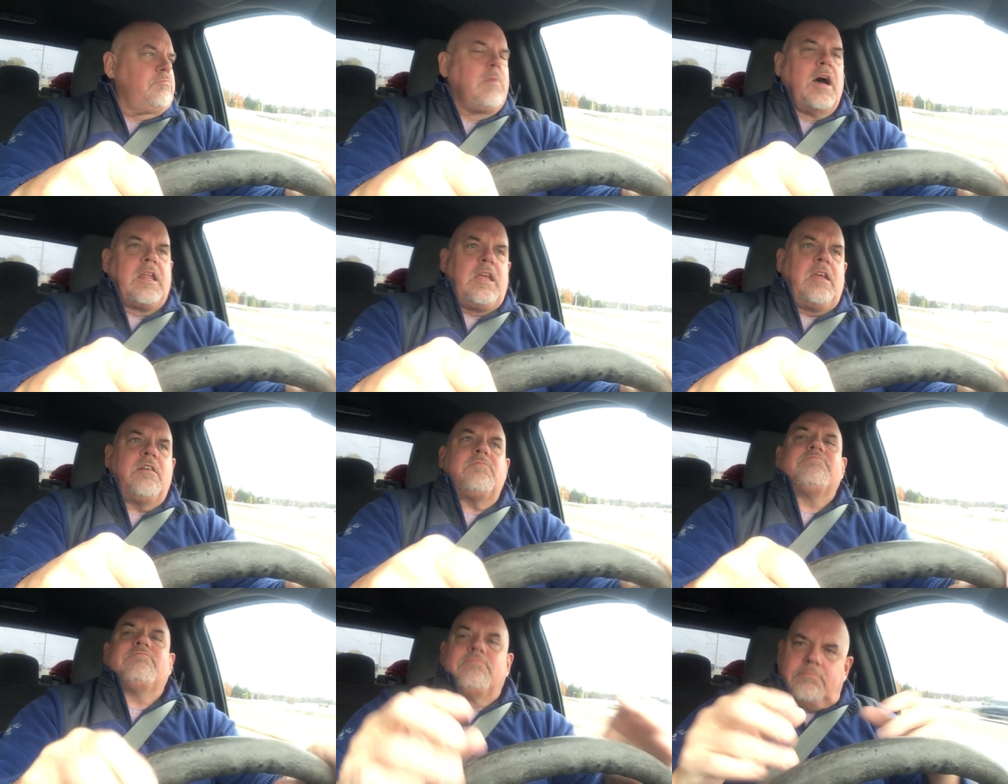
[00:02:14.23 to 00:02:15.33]
money,
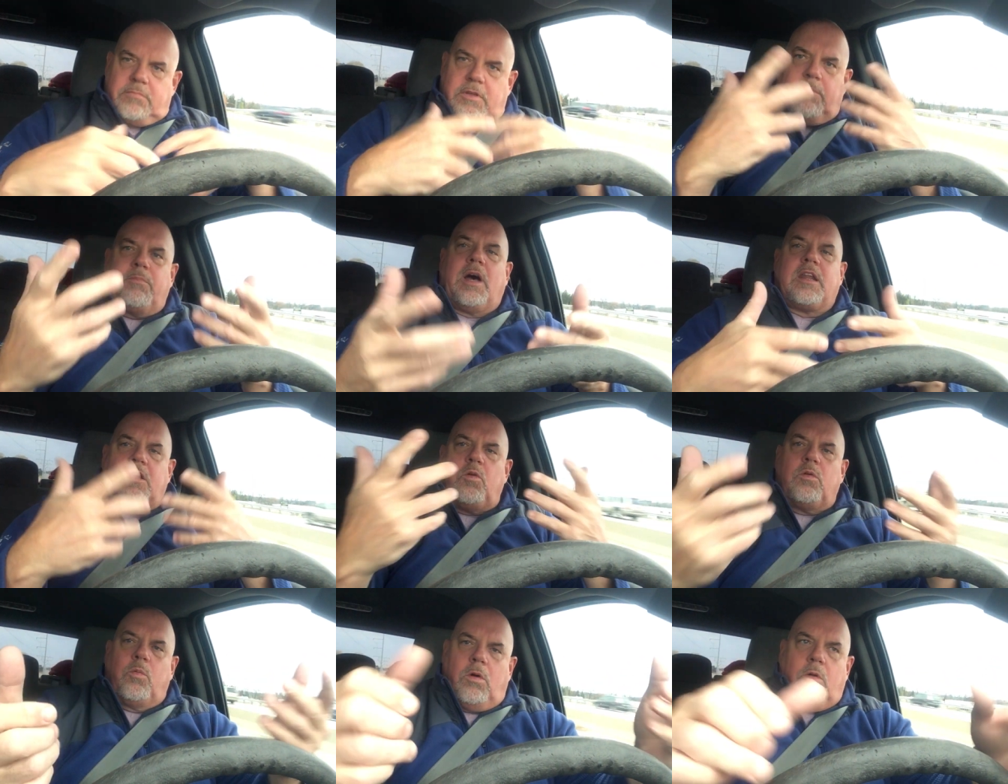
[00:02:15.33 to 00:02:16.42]
money
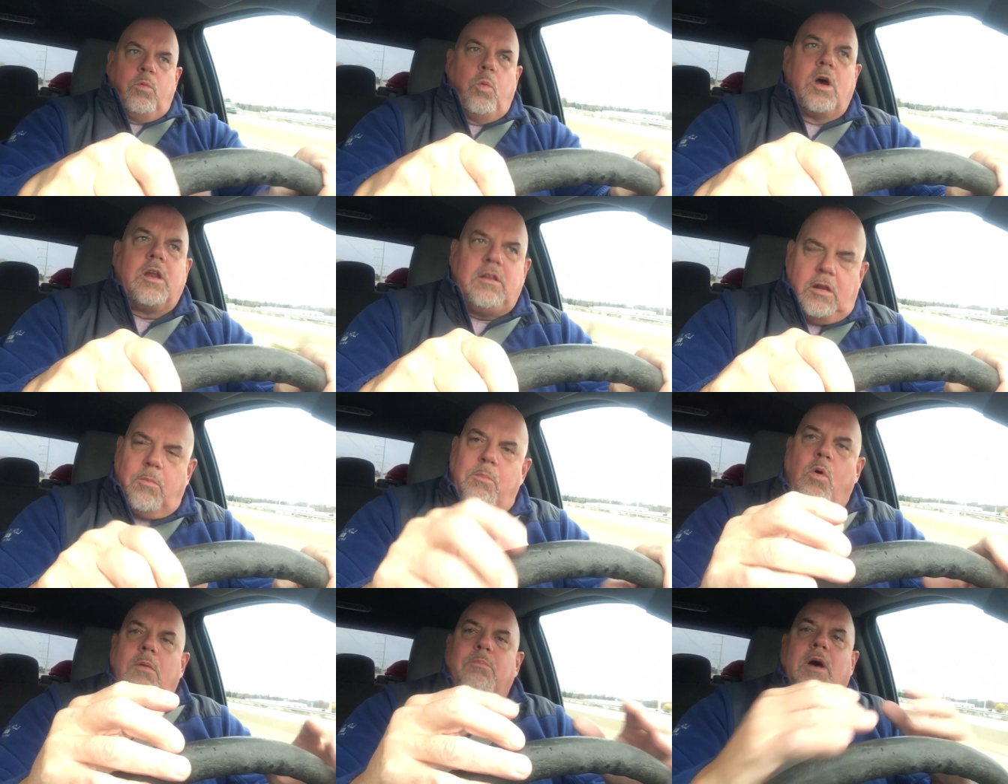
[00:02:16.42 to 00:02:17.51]
would, you know,
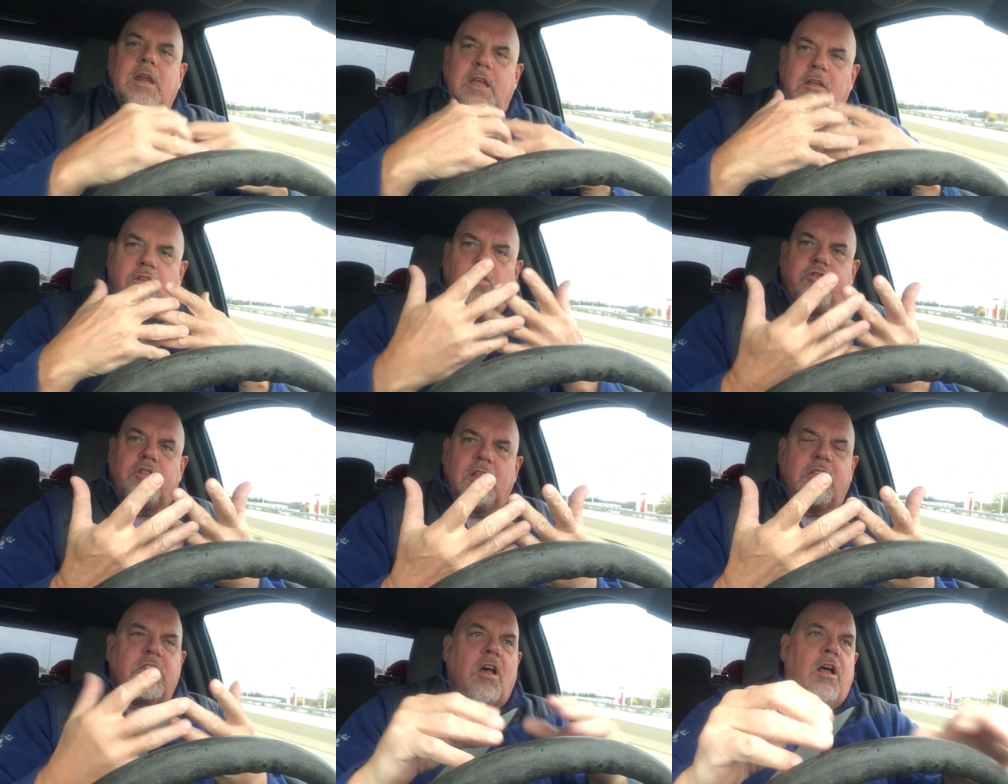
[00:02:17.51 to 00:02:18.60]
more money usually
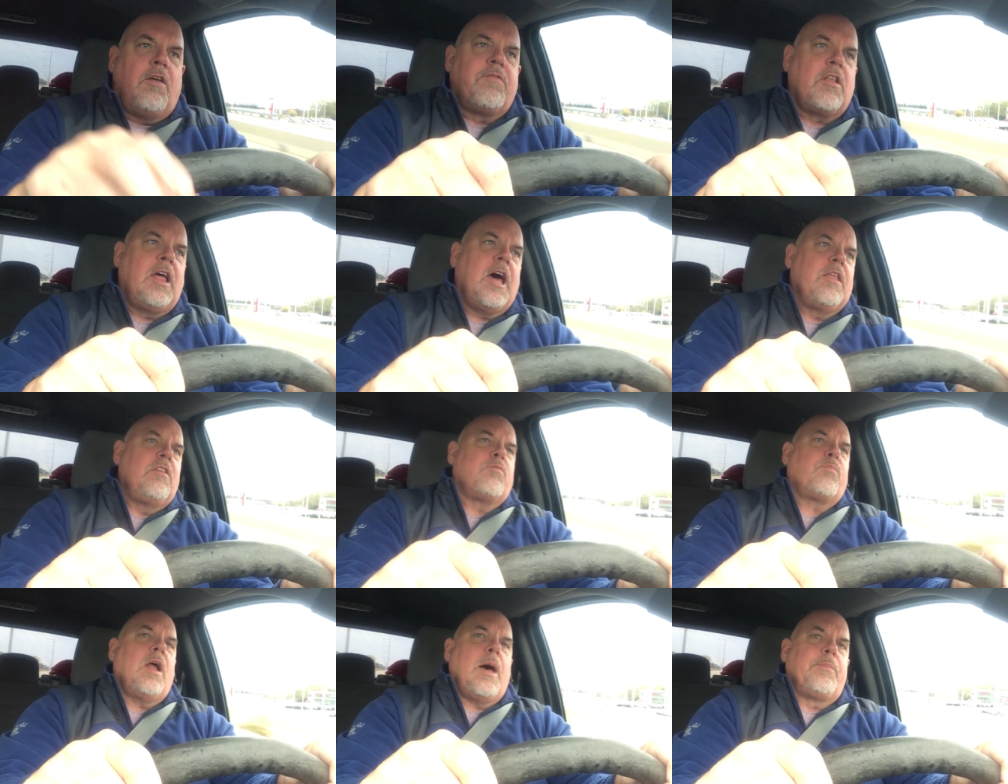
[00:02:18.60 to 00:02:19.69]
solves a lot of these
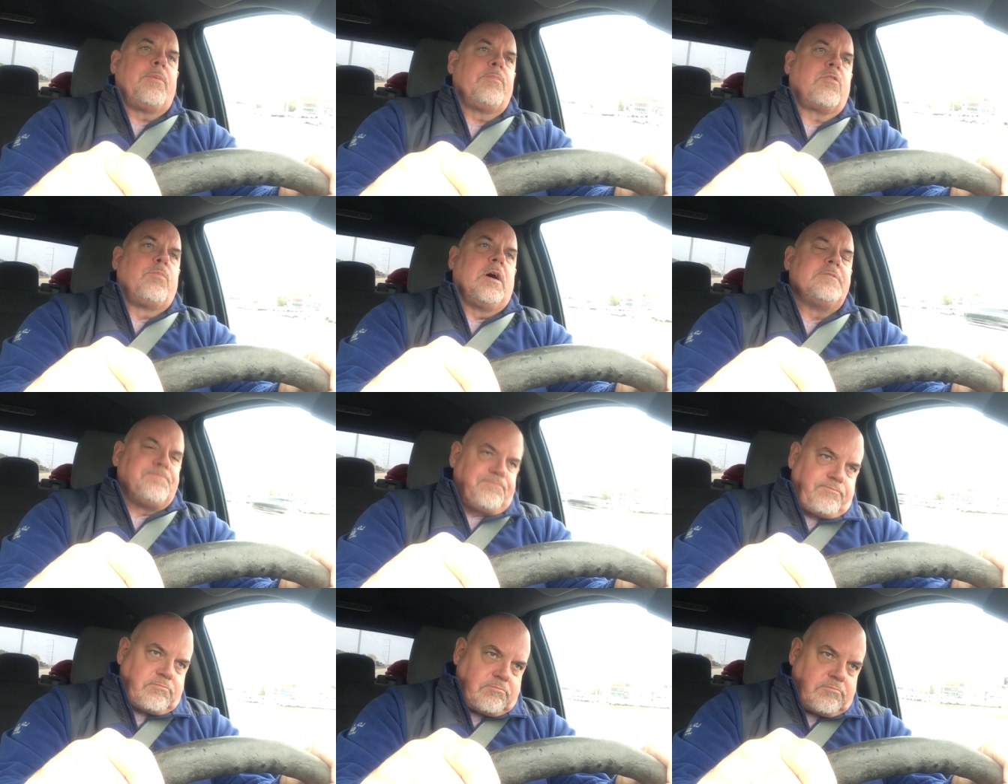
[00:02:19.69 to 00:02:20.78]
problems, but
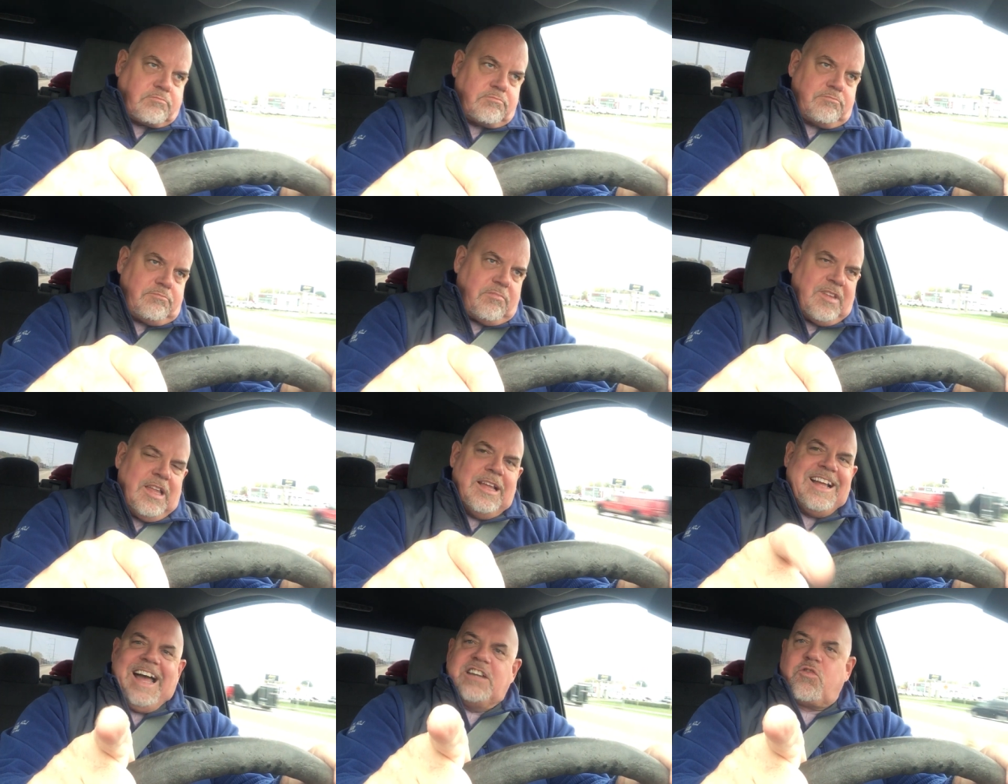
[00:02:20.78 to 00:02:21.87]
I